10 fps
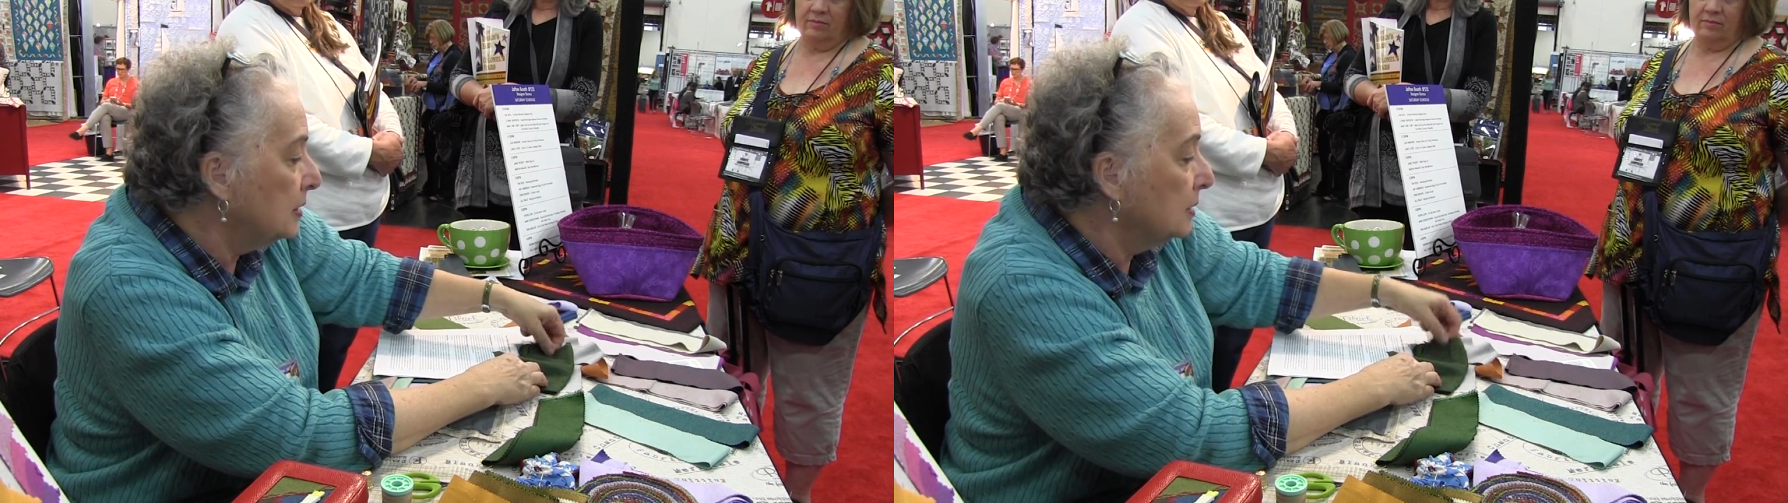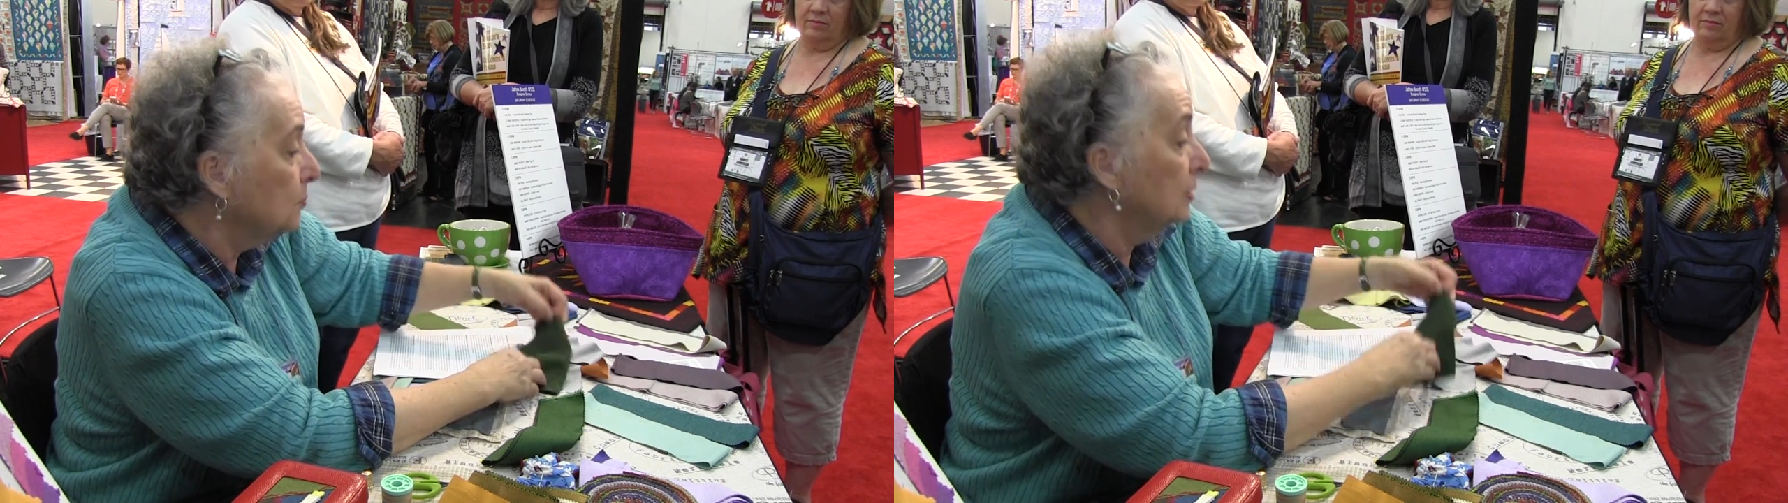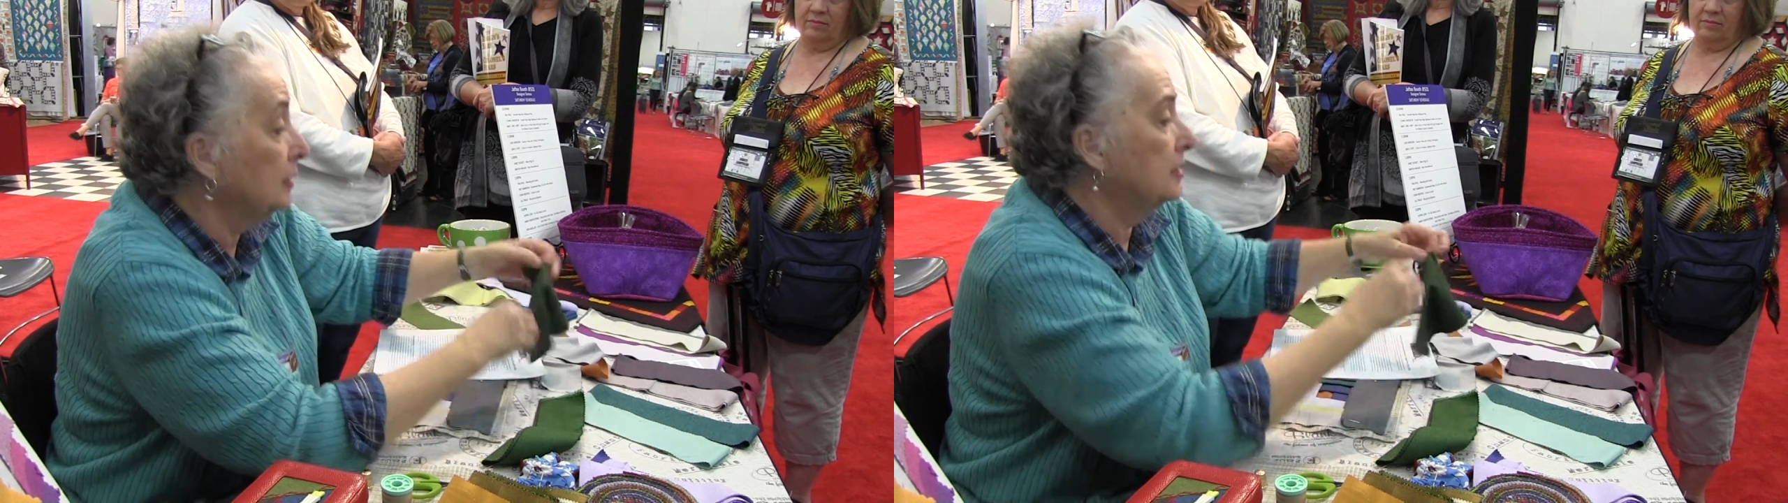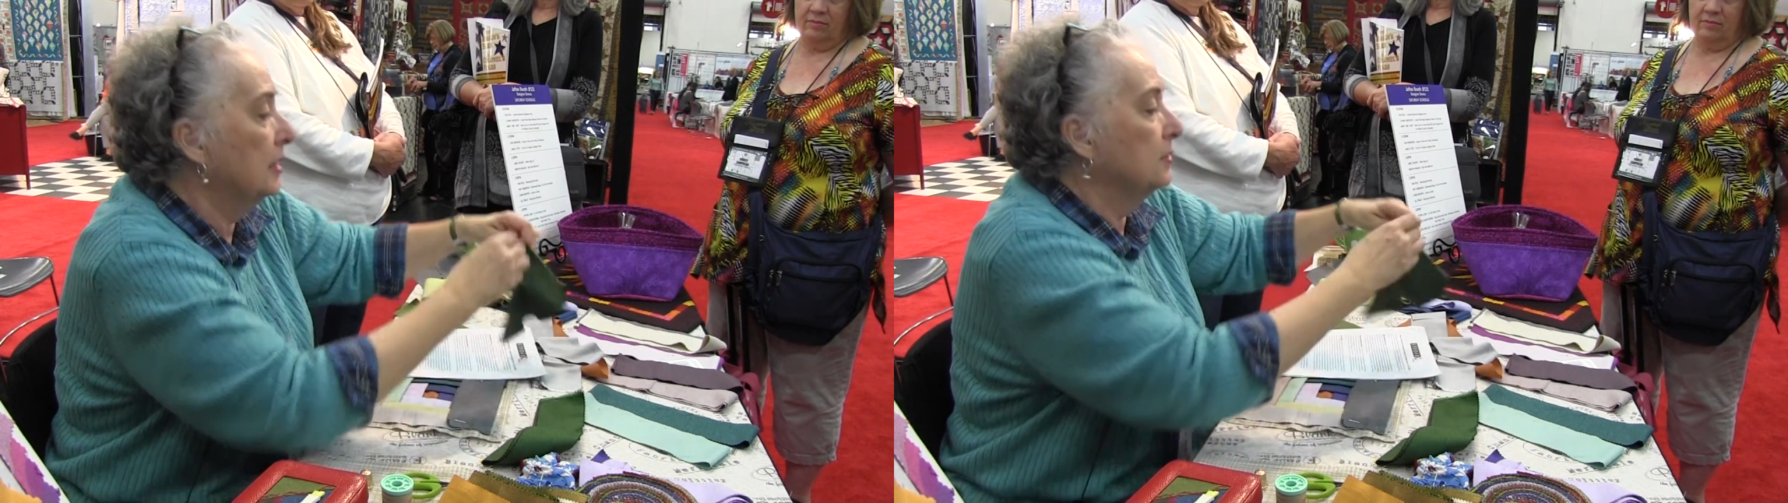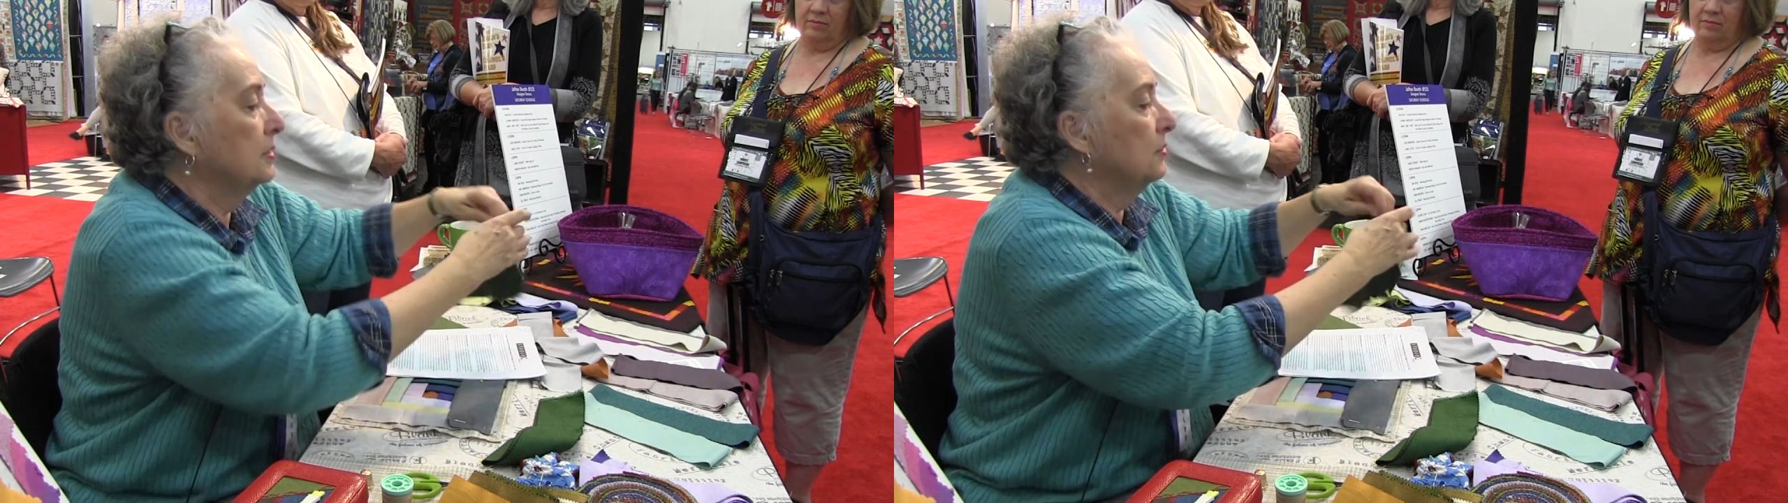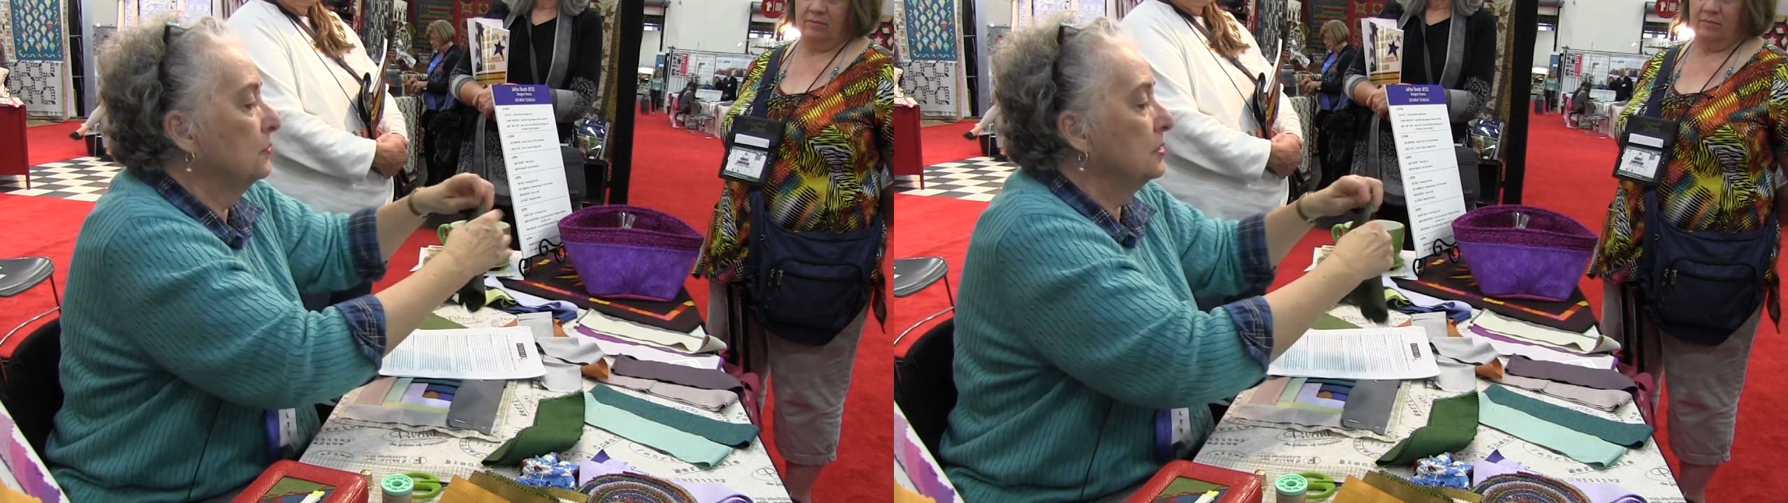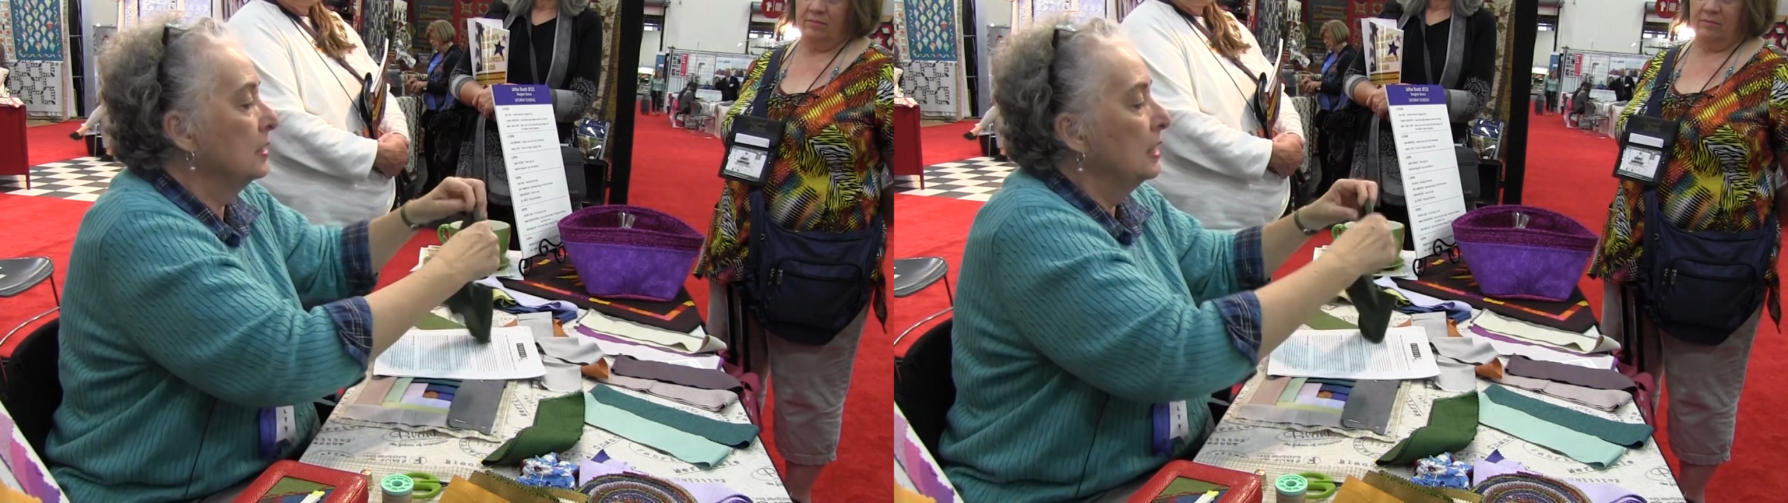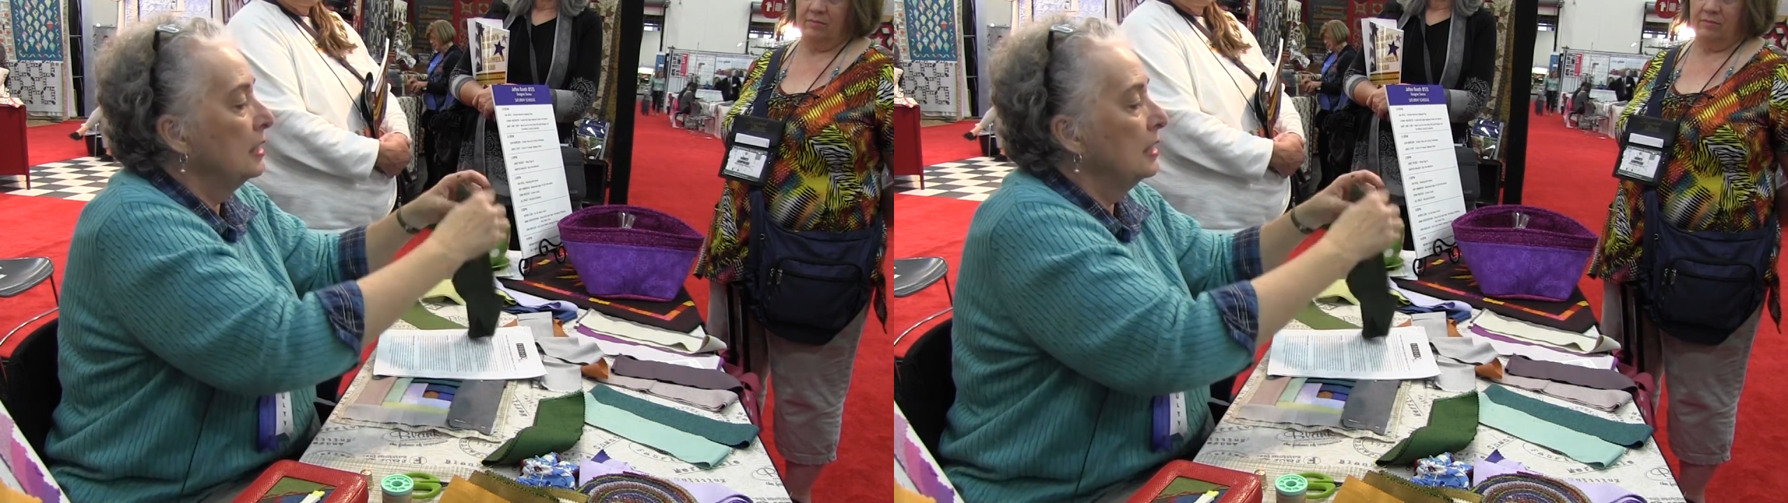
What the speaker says: to really tell the difference